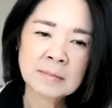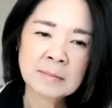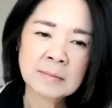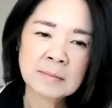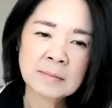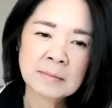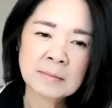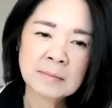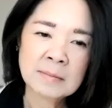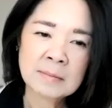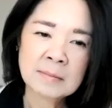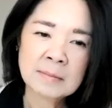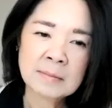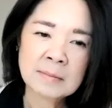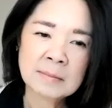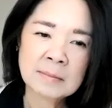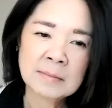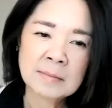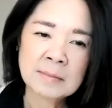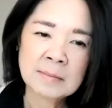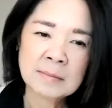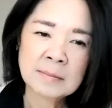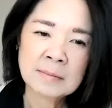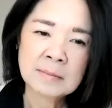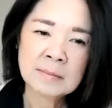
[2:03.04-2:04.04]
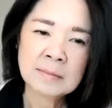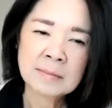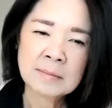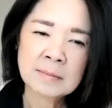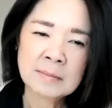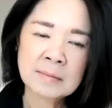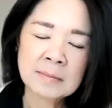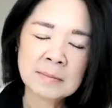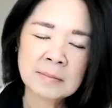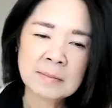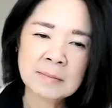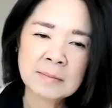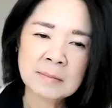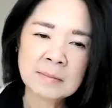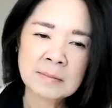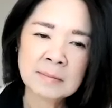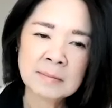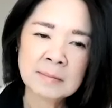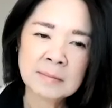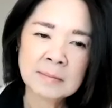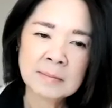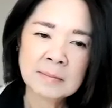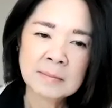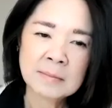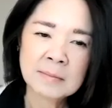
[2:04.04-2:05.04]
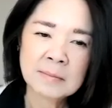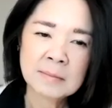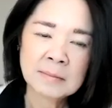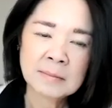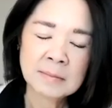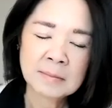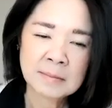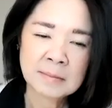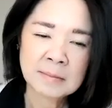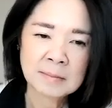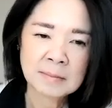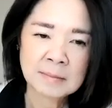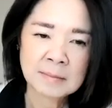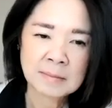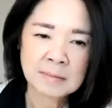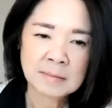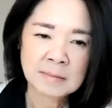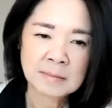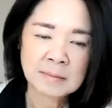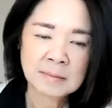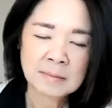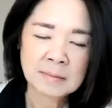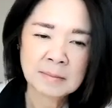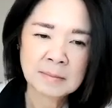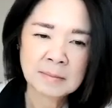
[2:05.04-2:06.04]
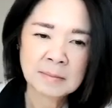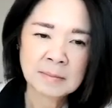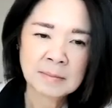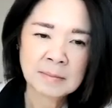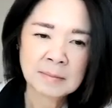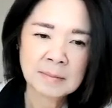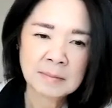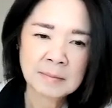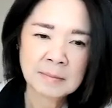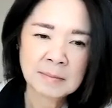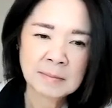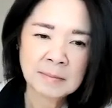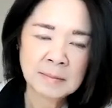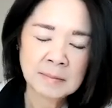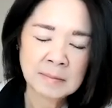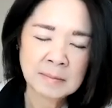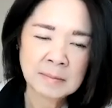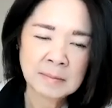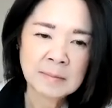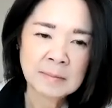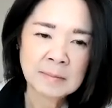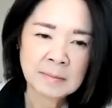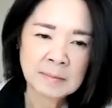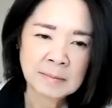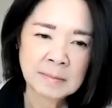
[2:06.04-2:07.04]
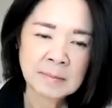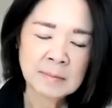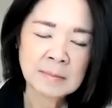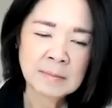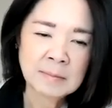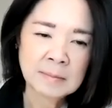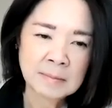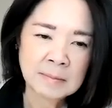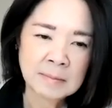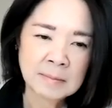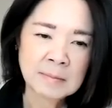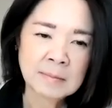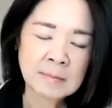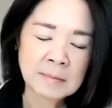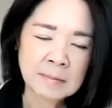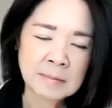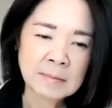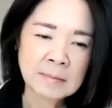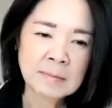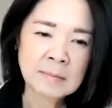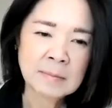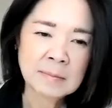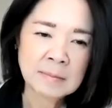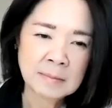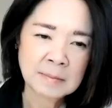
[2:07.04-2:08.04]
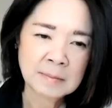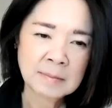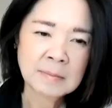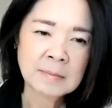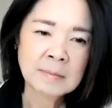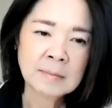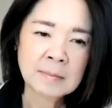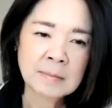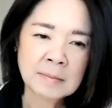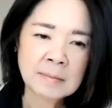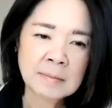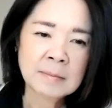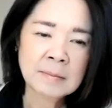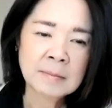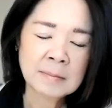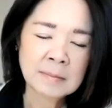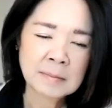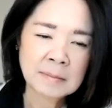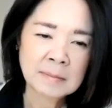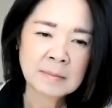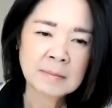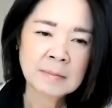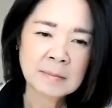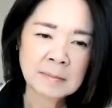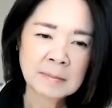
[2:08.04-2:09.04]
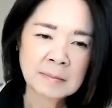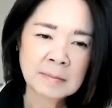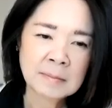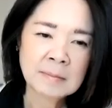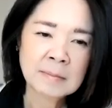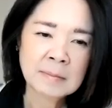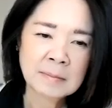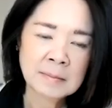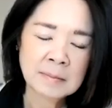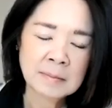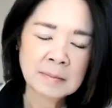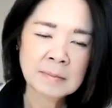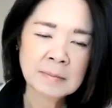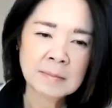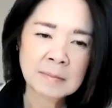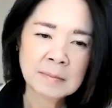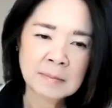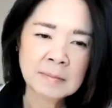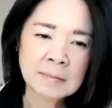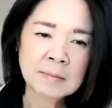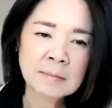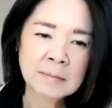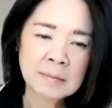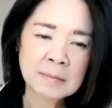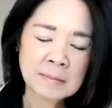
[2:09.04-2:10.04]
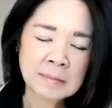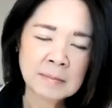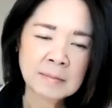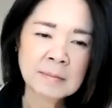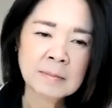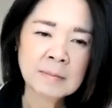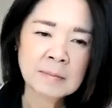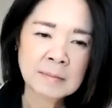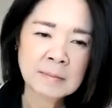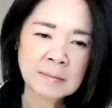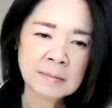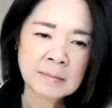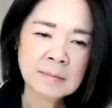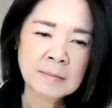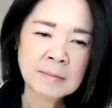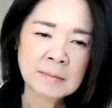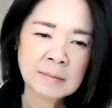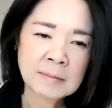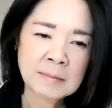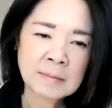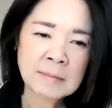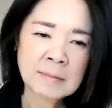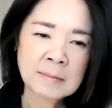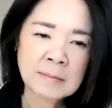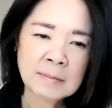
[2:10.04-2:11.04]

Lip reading: [no speech]